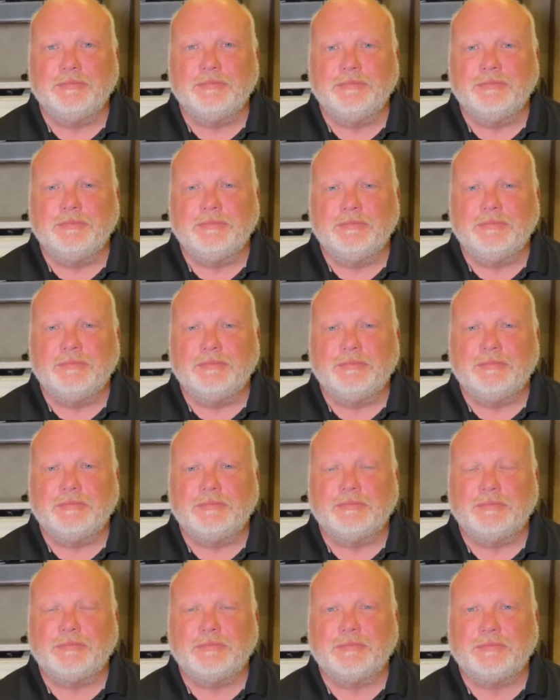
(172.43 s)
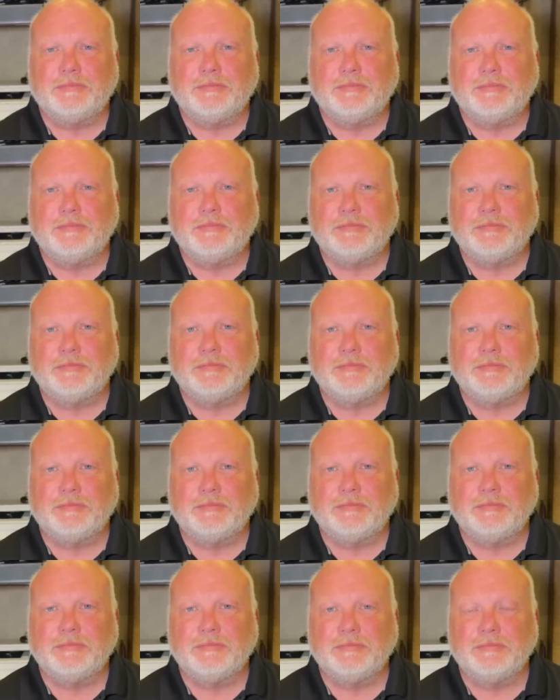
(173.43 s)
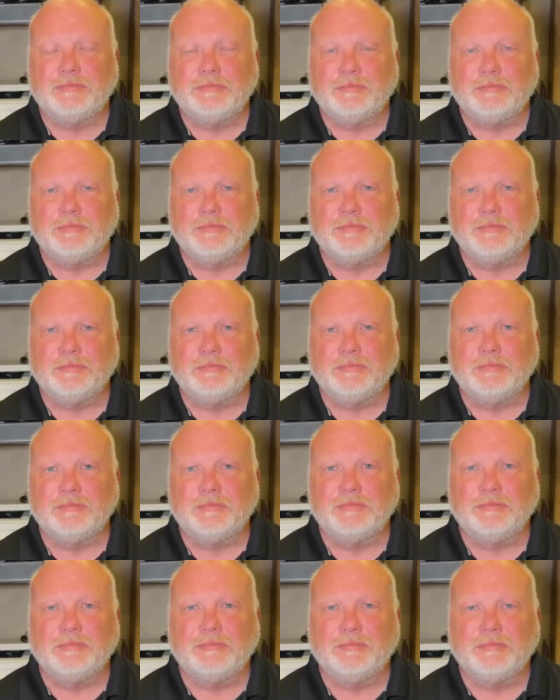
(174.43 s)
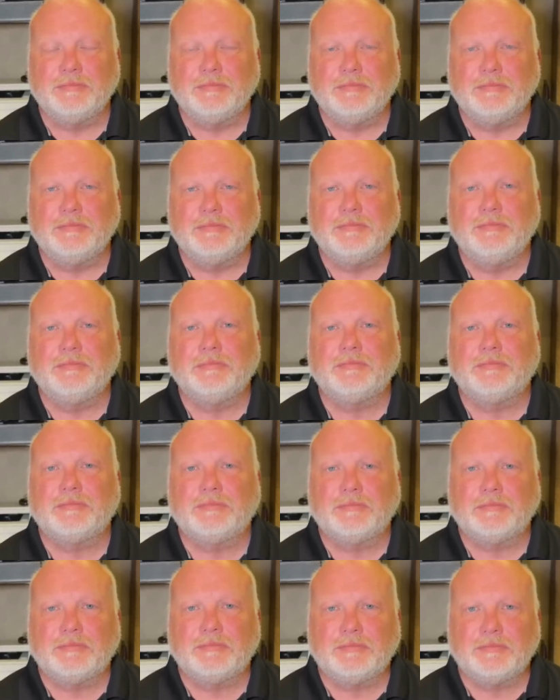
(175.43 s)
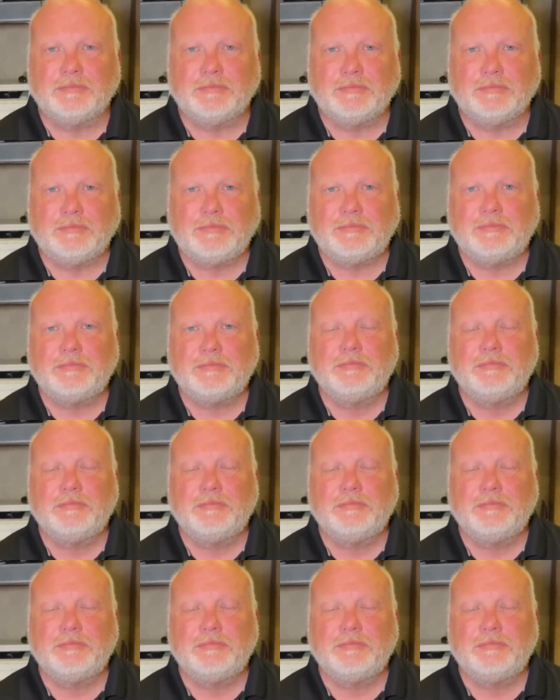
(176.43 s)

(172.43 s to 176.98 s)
The person shown says nothing.